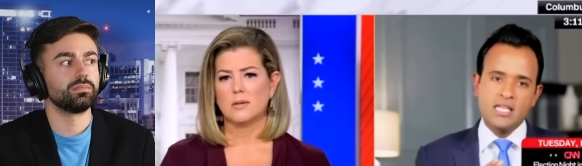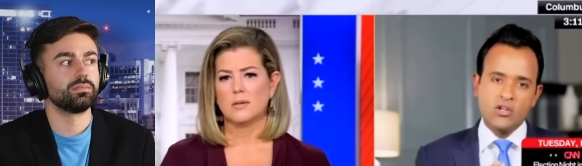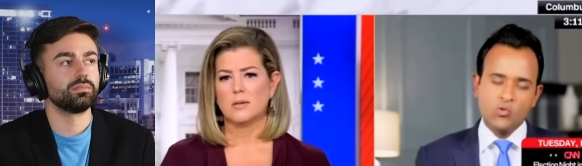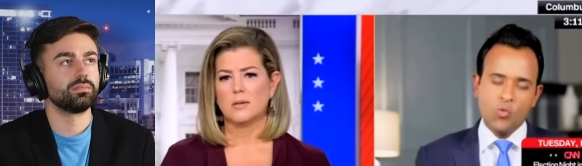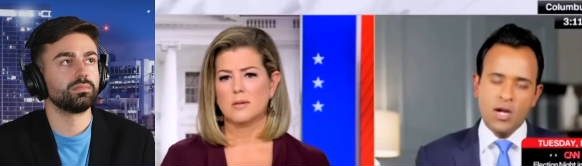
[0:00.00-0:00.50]

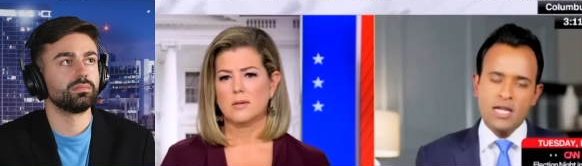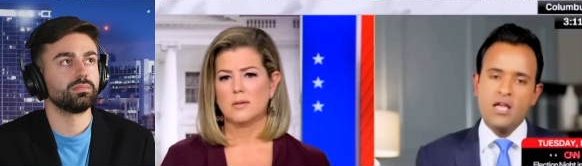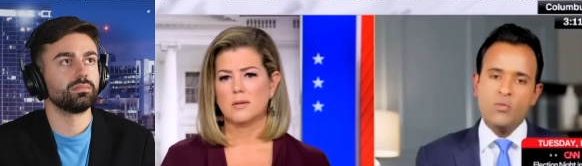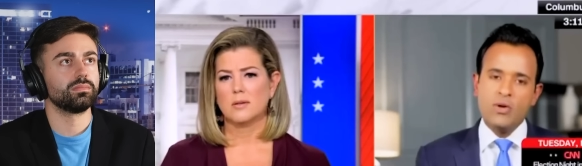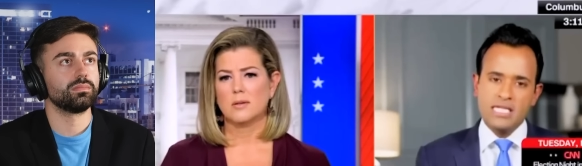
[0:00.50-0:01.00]
Speaker 1: to say there's
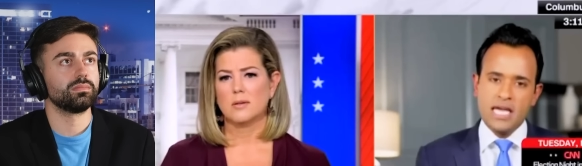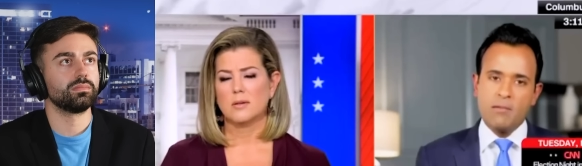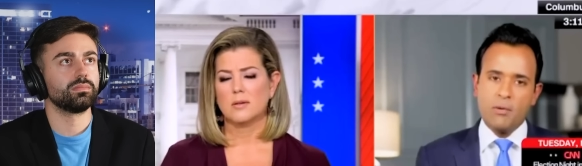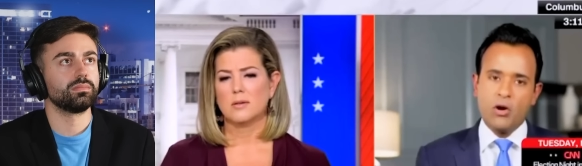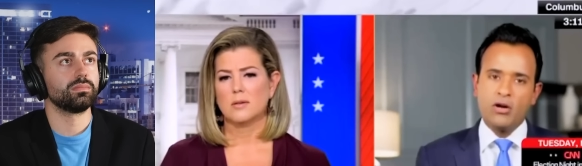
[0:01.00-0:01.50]
one day we
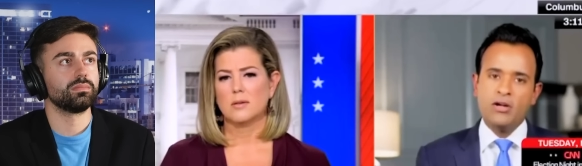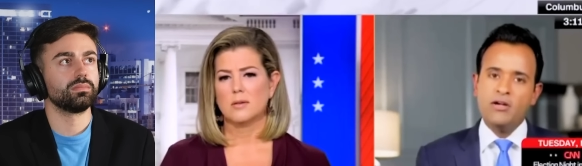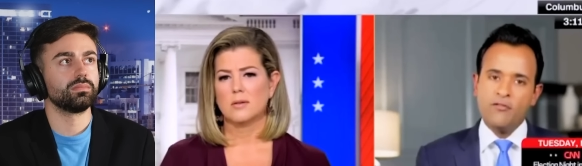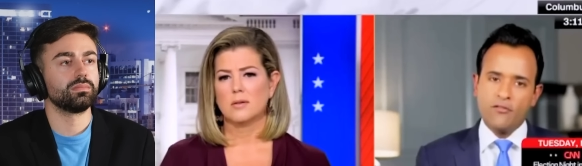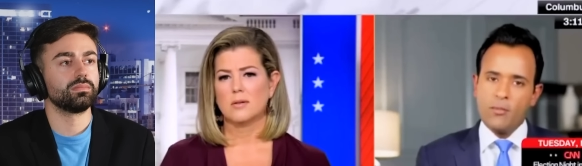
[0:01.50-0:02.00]
take
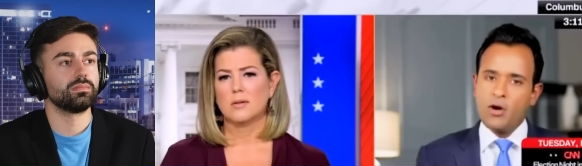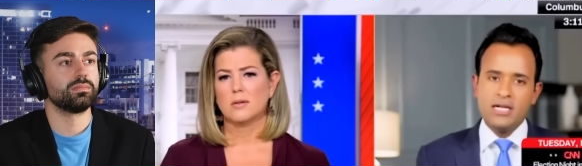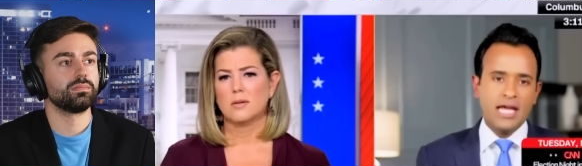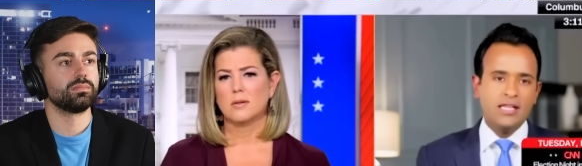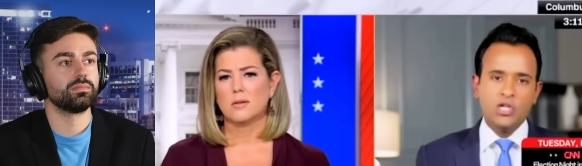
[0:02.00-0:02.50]
apart
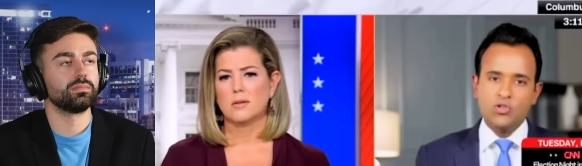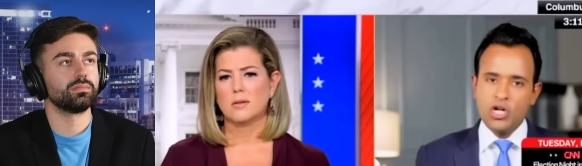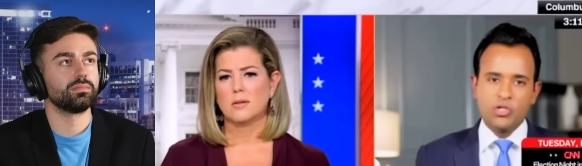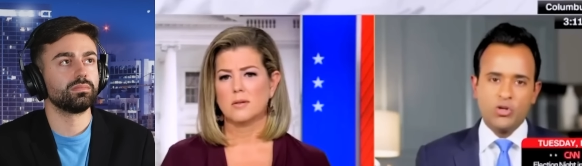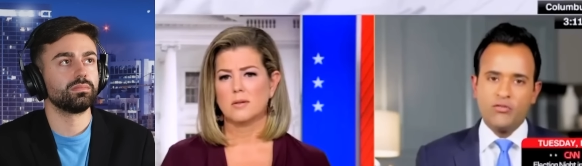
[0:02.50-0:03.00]
from our
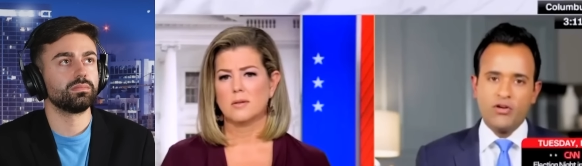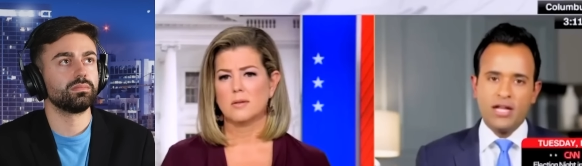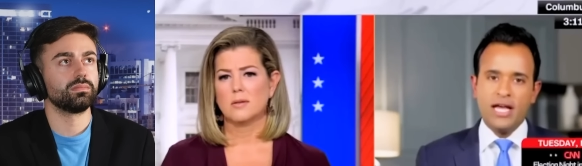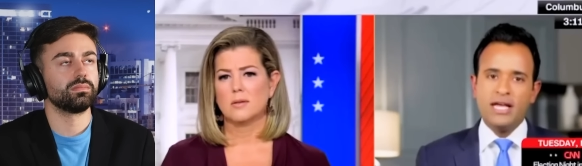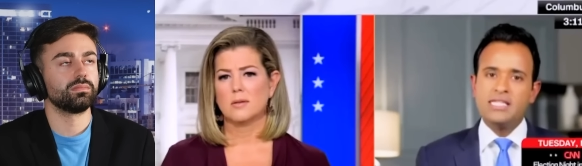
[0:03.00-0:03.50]
daily
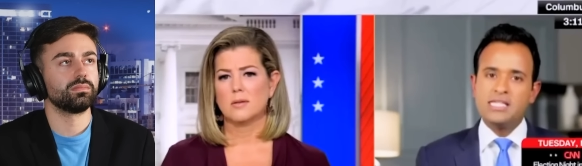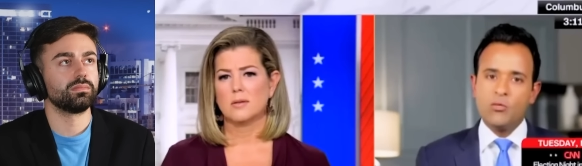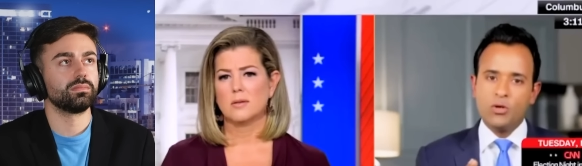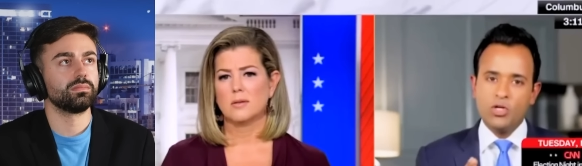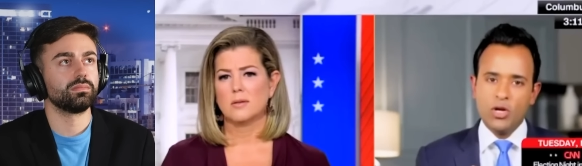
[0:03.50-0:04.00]
drudgery of our day
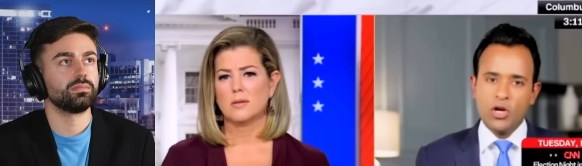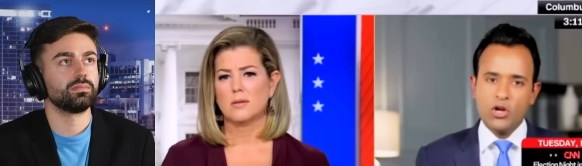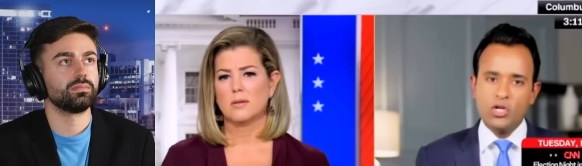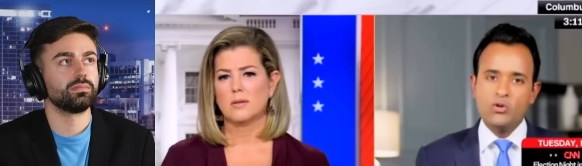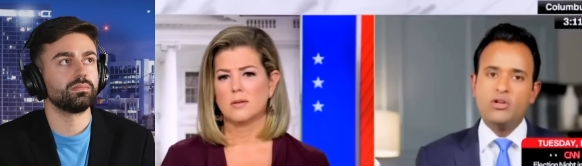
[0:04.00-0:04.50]
to say we're
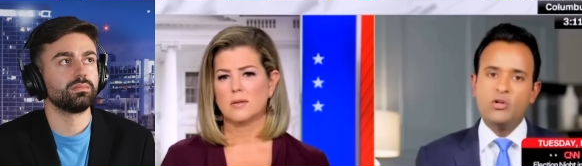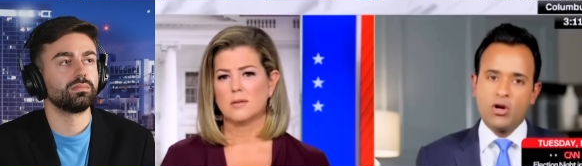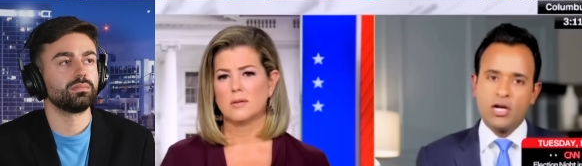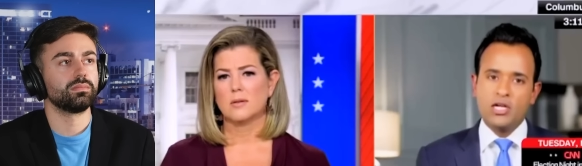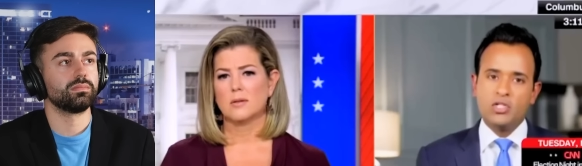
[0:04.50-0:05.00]
doing our
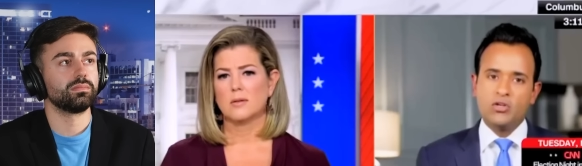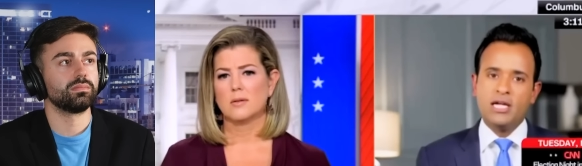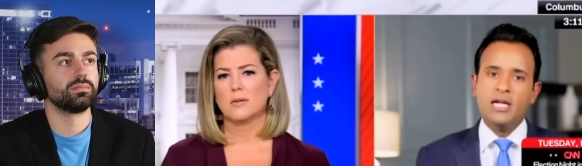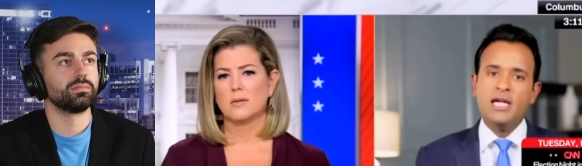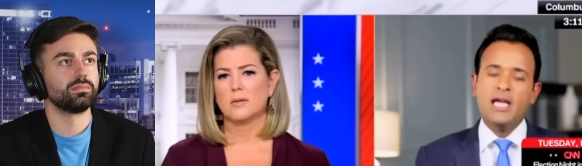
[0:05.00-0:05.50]
duty to our
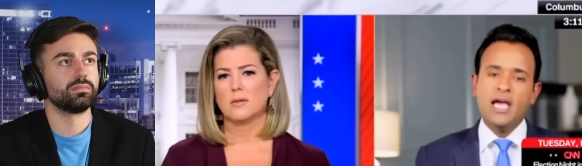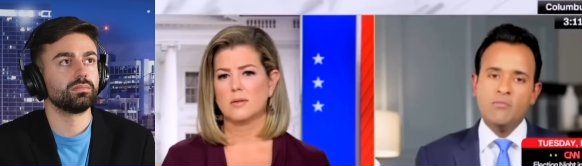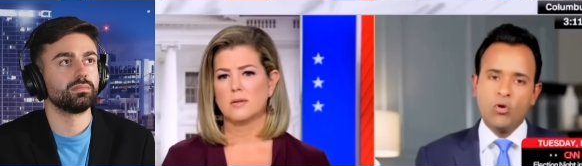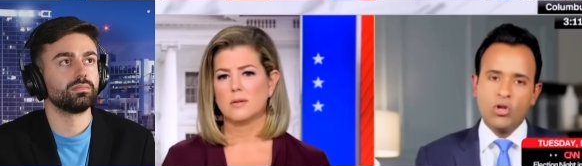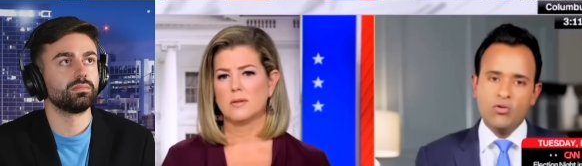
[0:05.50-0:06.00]
country
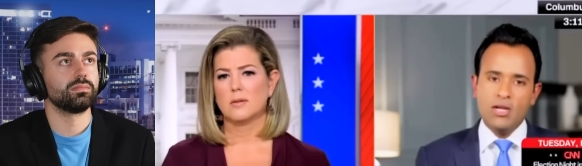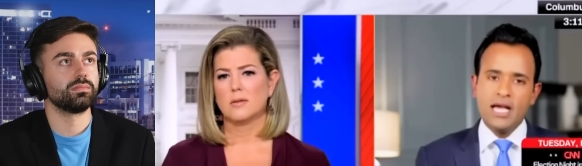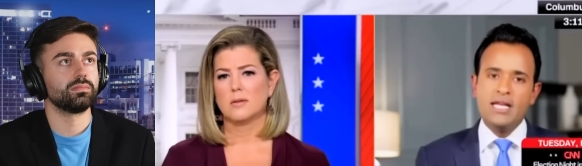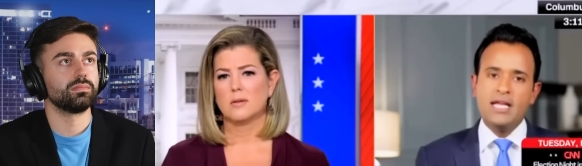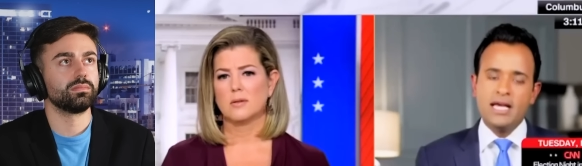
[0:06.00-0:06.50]
and more
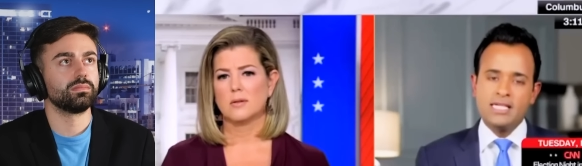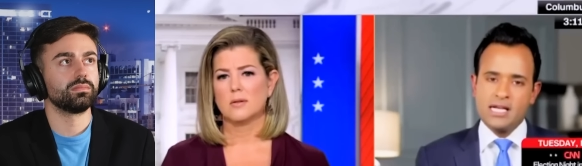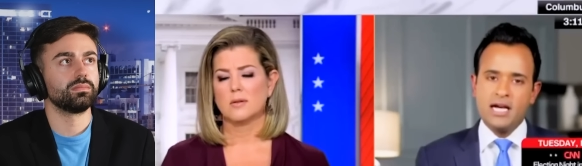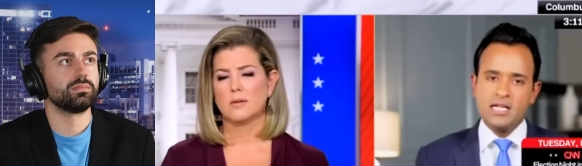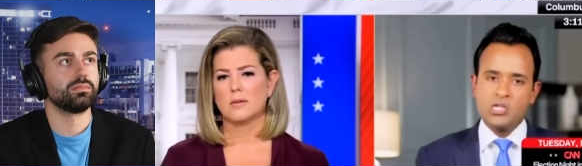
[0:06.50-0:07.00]
united
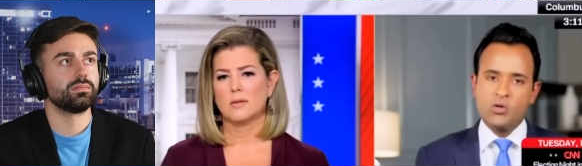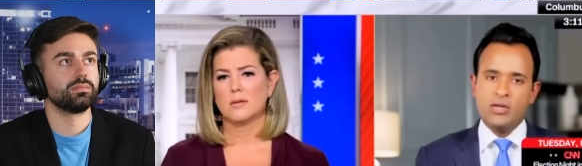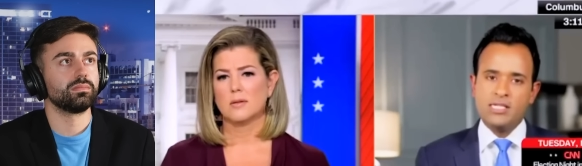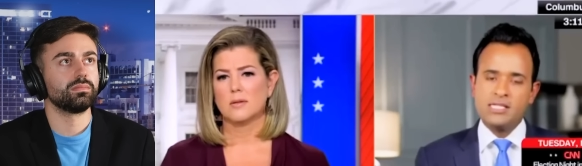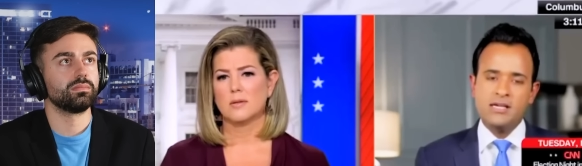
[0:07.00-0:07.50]
as a
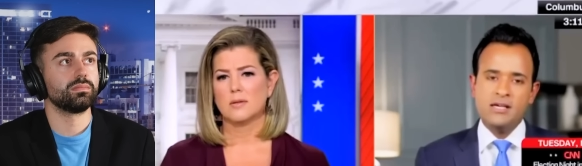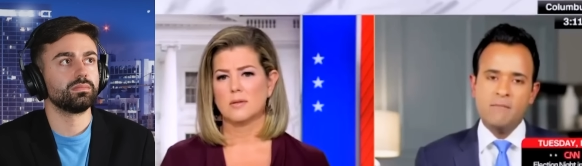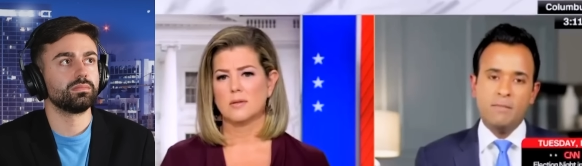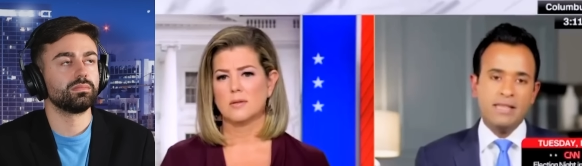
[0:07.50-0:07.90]
consequence.